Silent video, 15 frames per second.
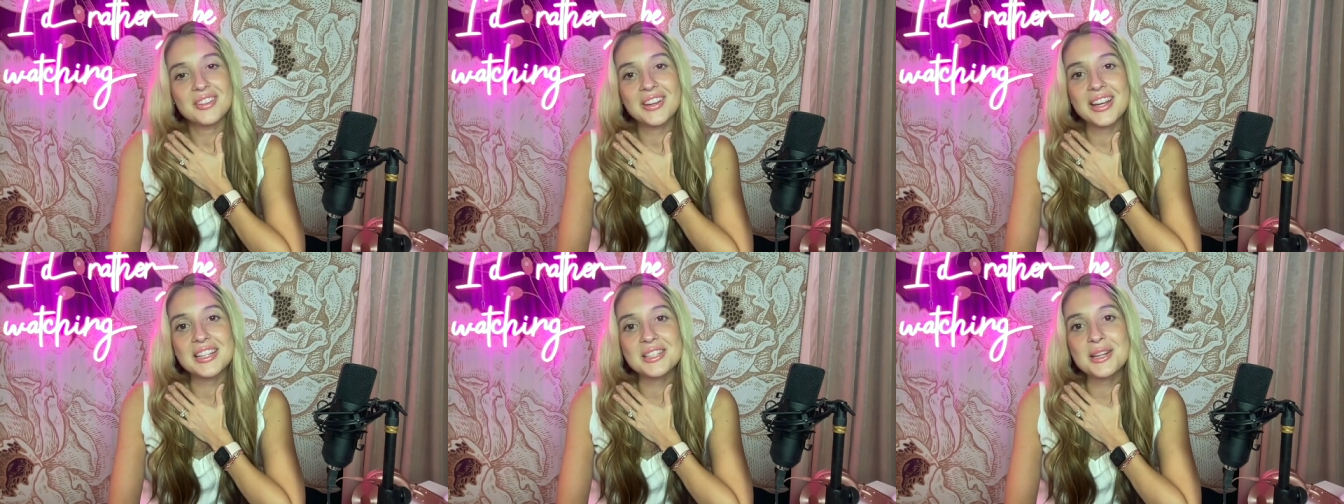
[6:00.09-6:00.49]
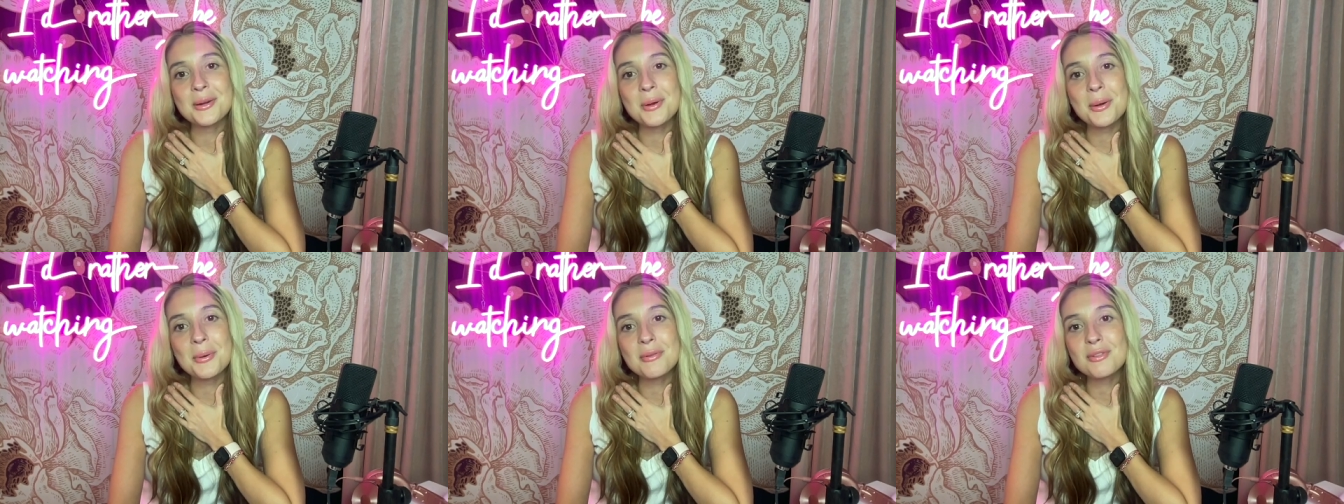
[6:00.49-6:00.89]
you guys know
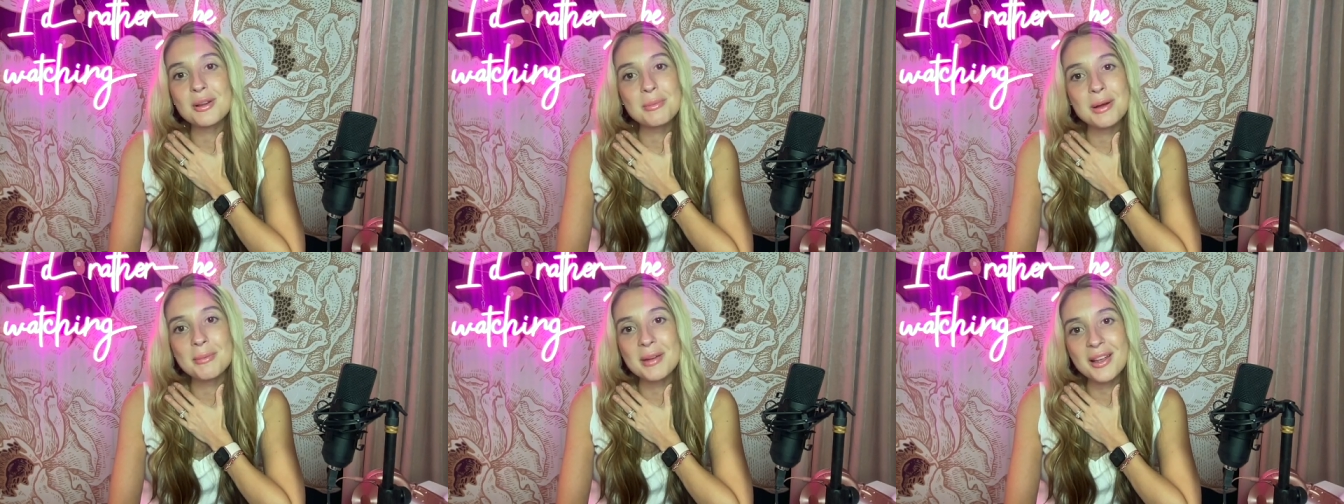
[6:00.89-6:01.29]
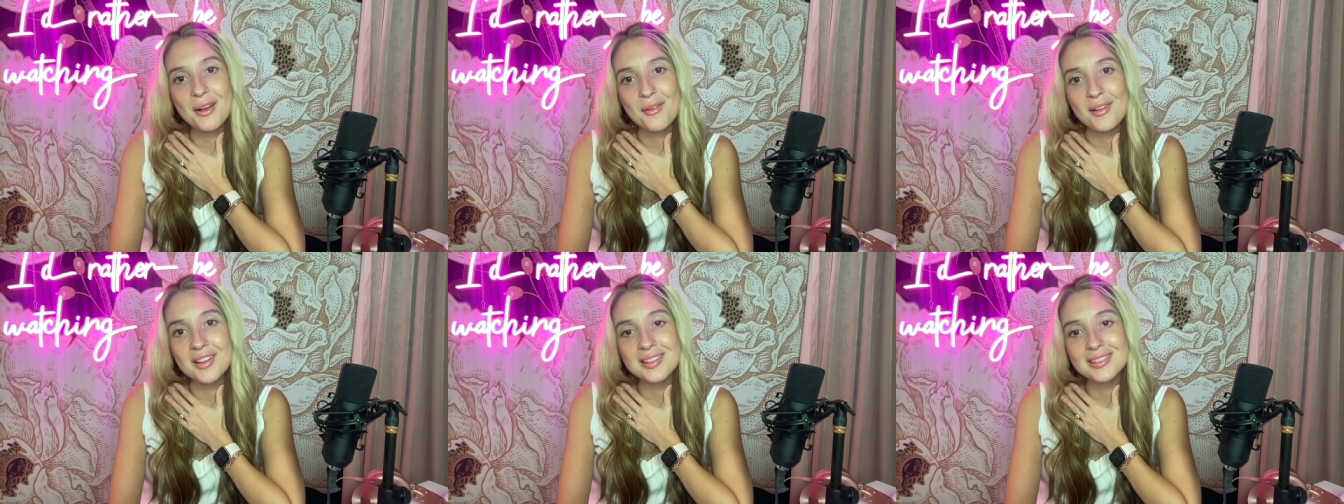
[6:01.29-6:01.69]
how I feel about my
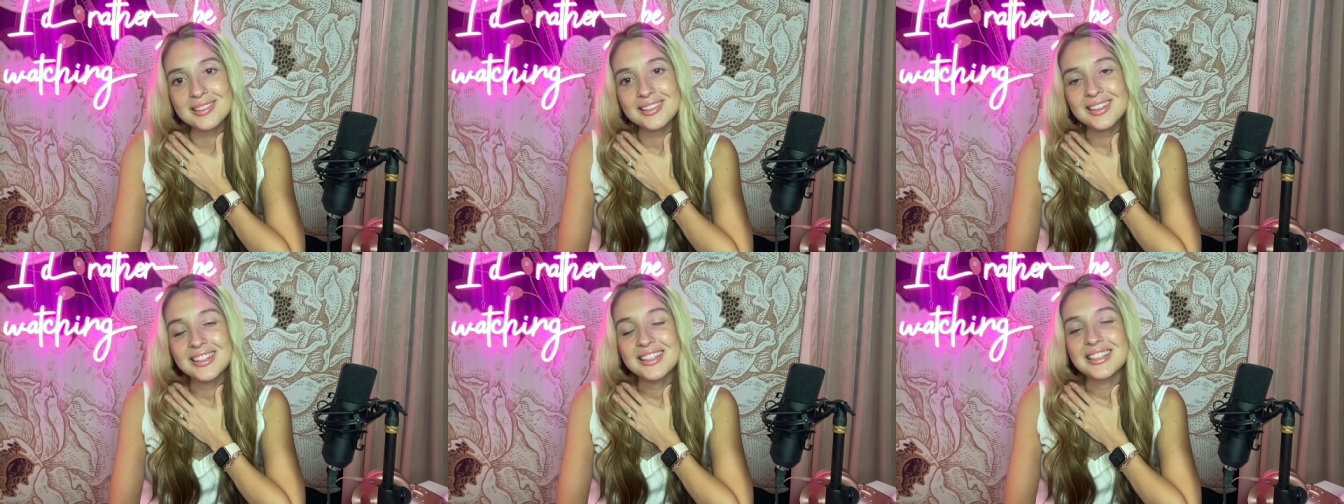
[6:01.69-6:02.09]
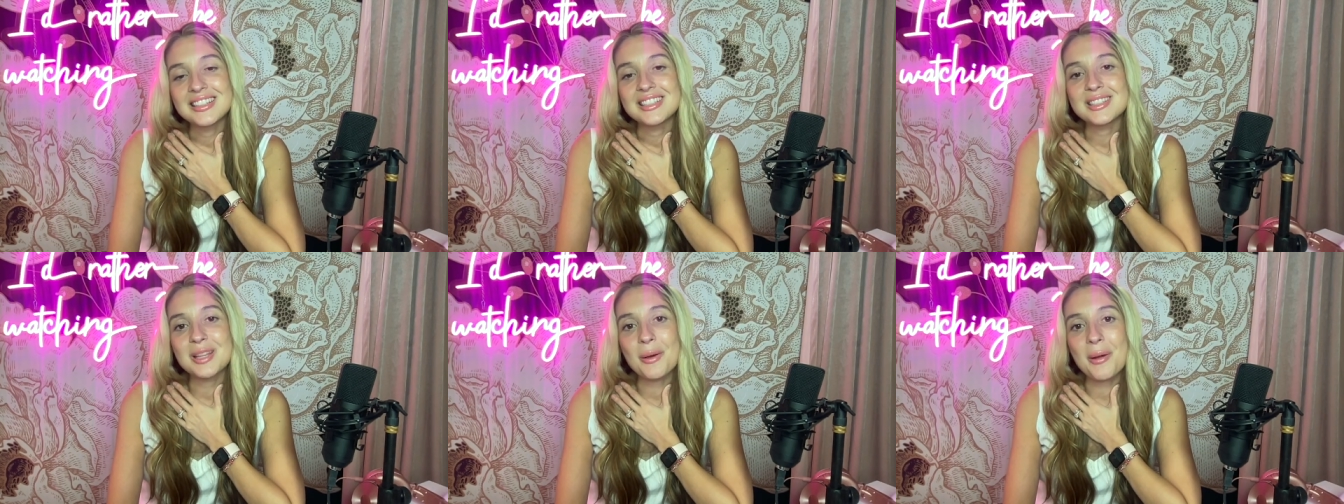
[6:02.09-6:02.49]
Elvis.
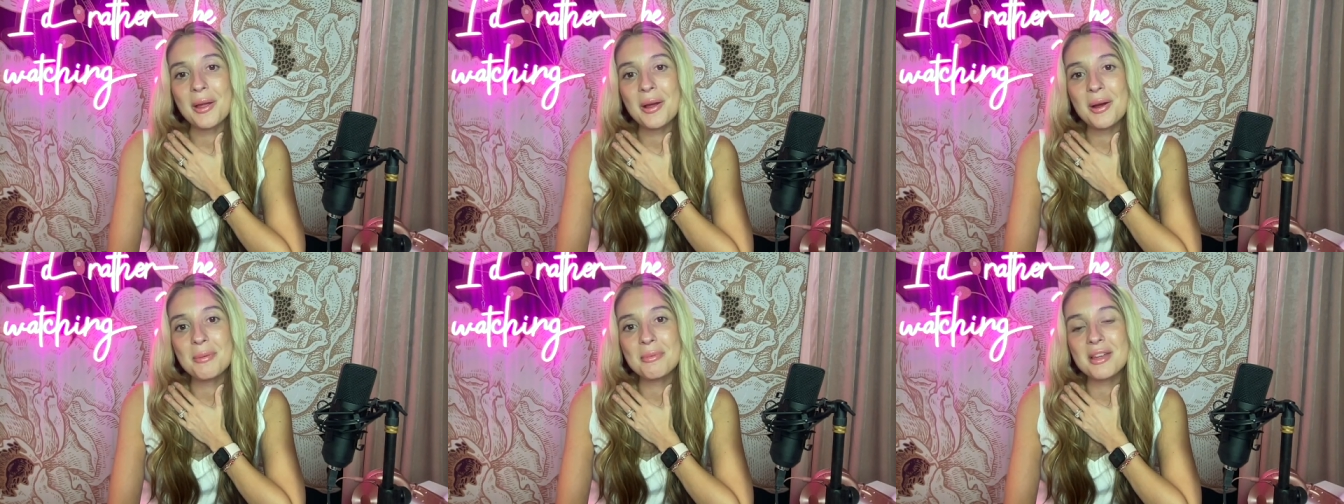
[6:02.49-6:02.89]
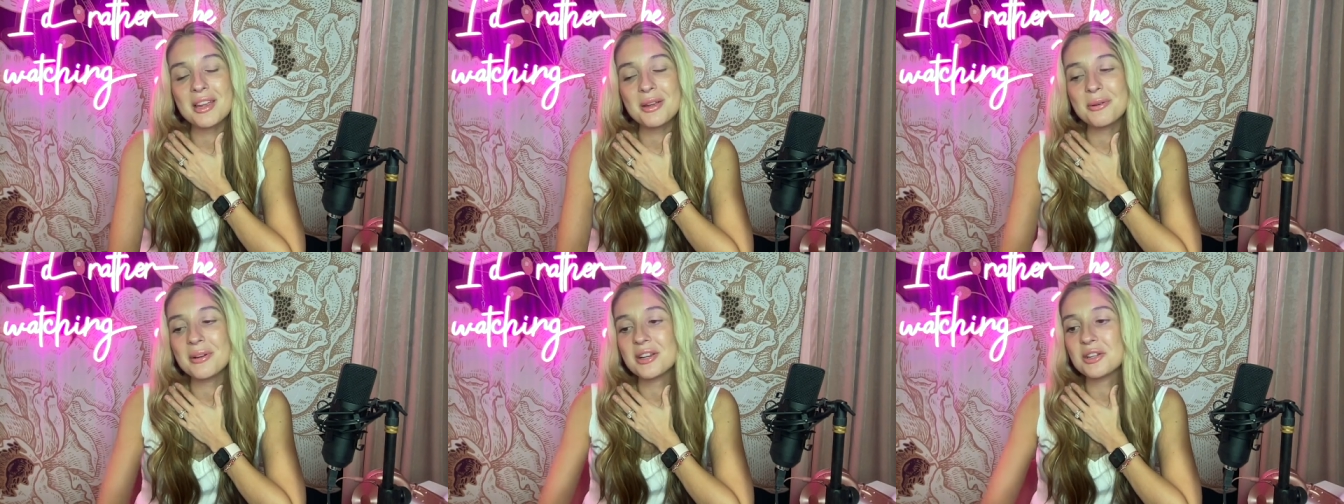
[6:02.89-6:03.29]
So I hope that
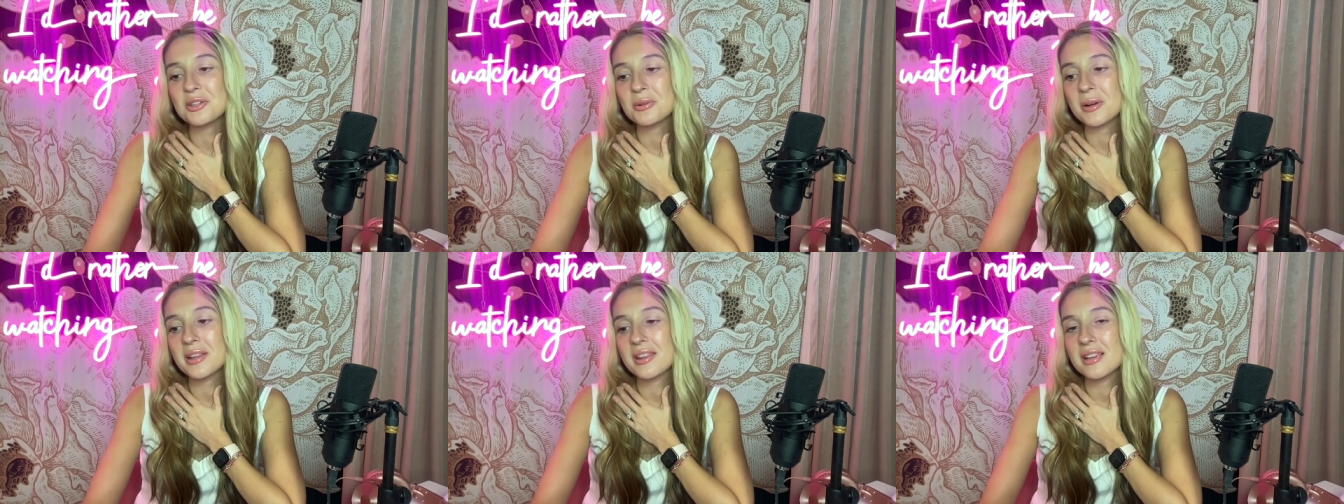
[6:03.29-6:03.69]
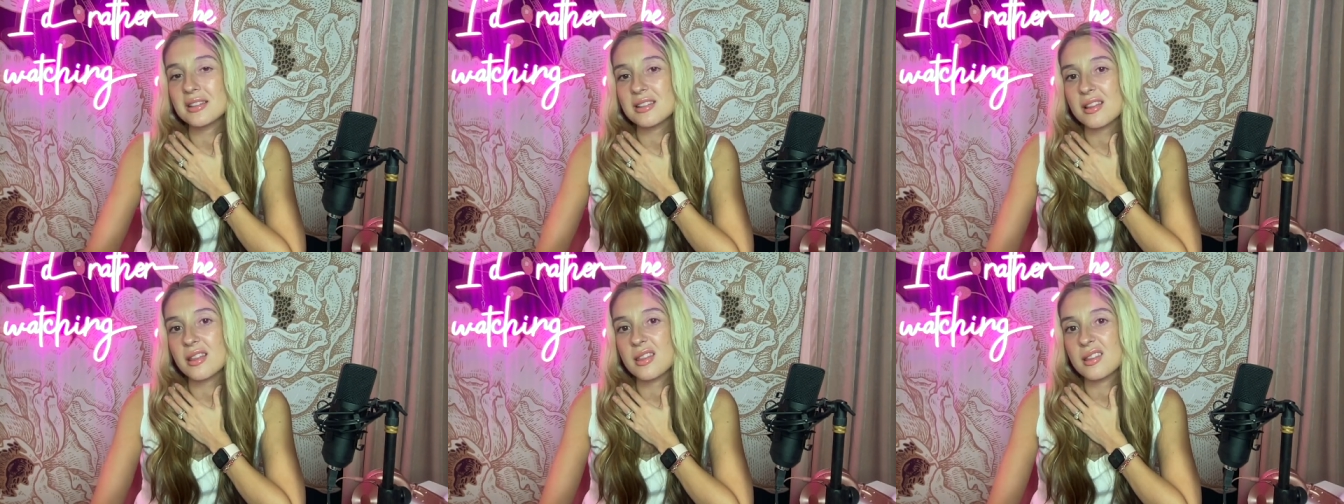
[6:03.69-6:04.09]
you enjoyed this.
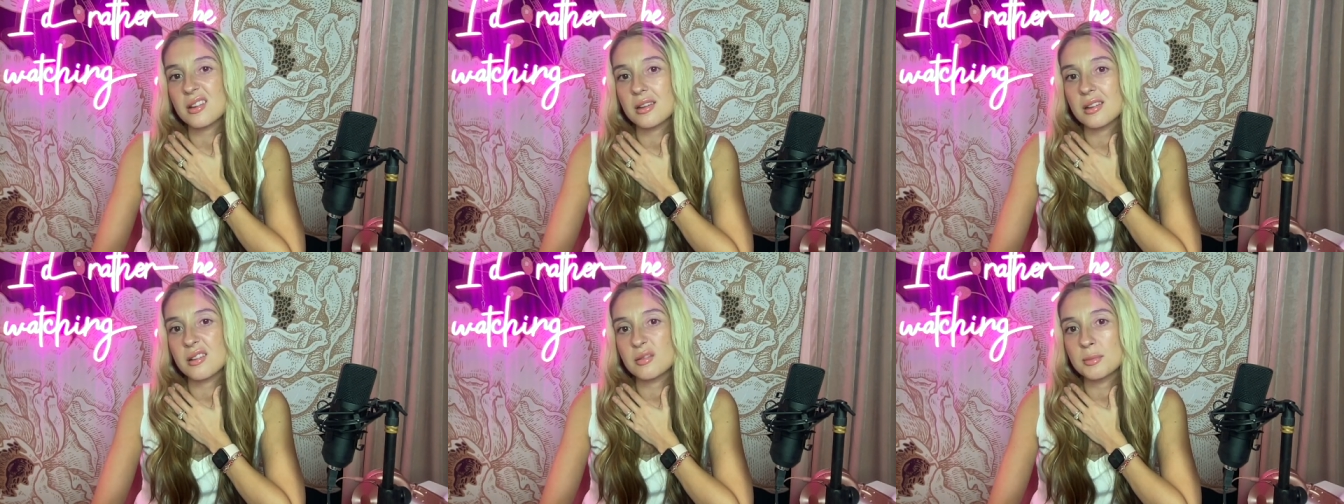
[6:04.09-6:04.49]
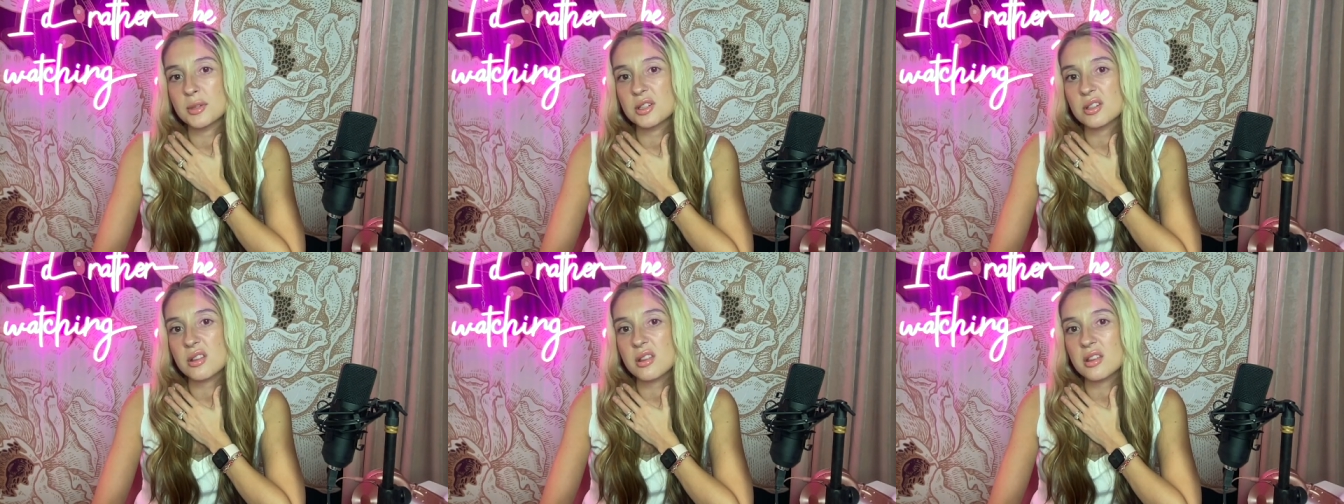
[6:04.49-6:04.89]
Thank you very
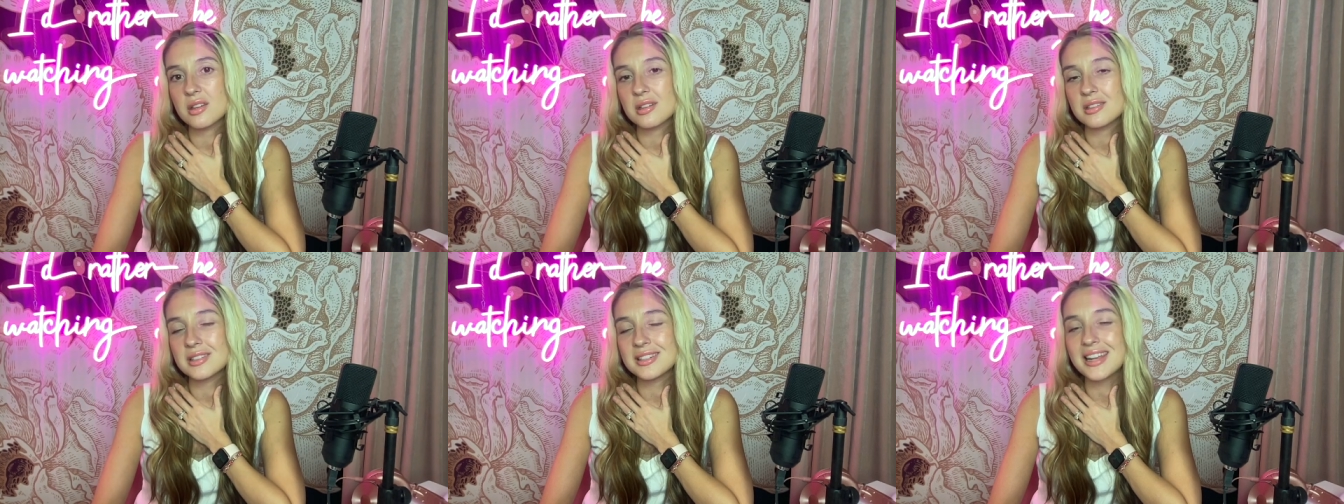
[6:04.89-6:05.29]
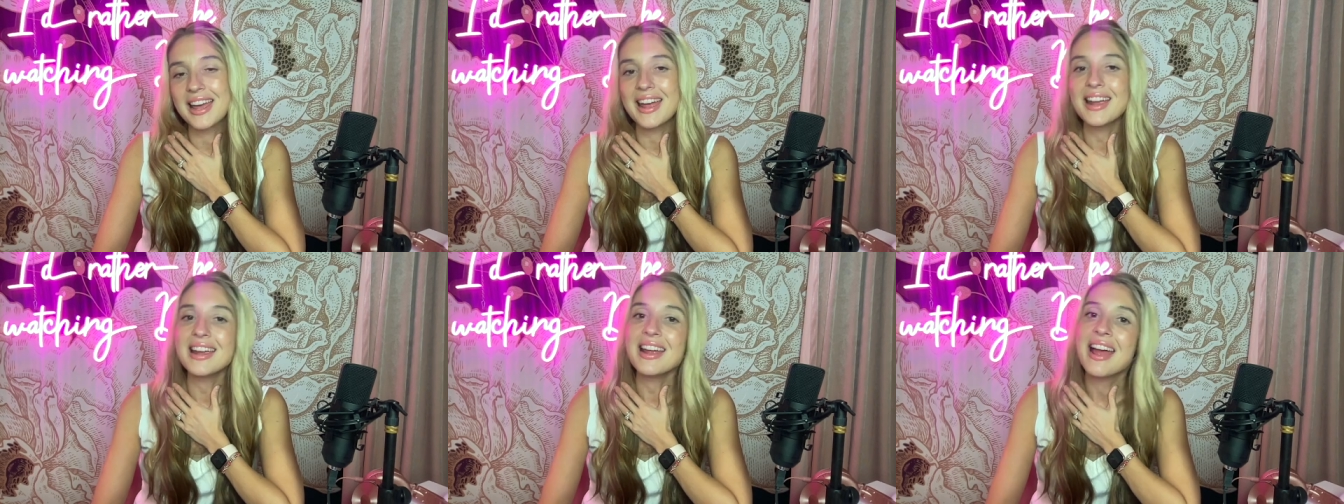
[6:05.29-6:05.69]
much
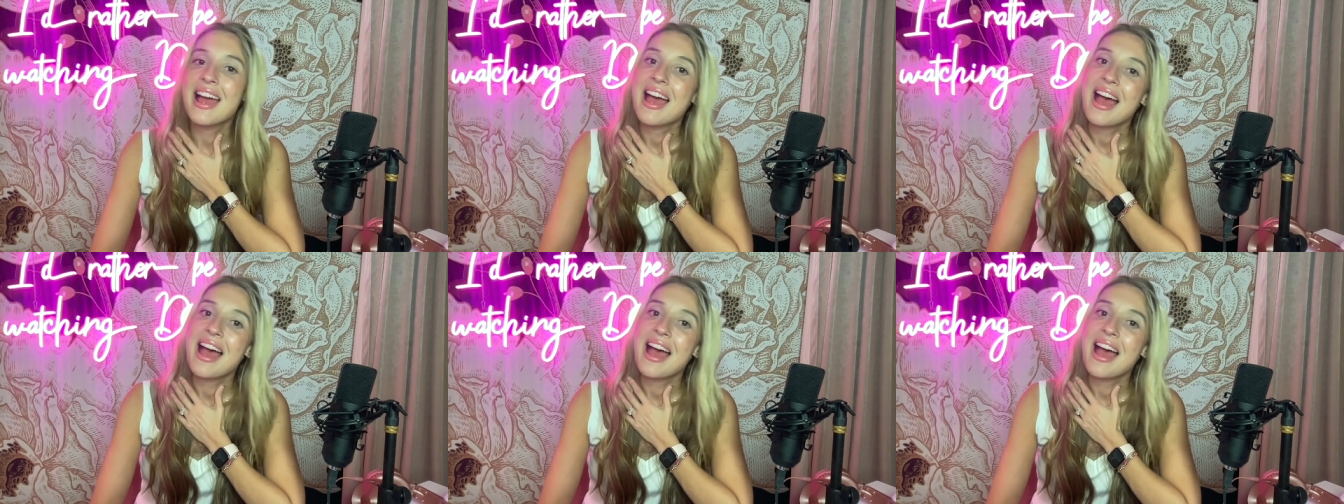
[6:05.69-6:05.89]
Thursday.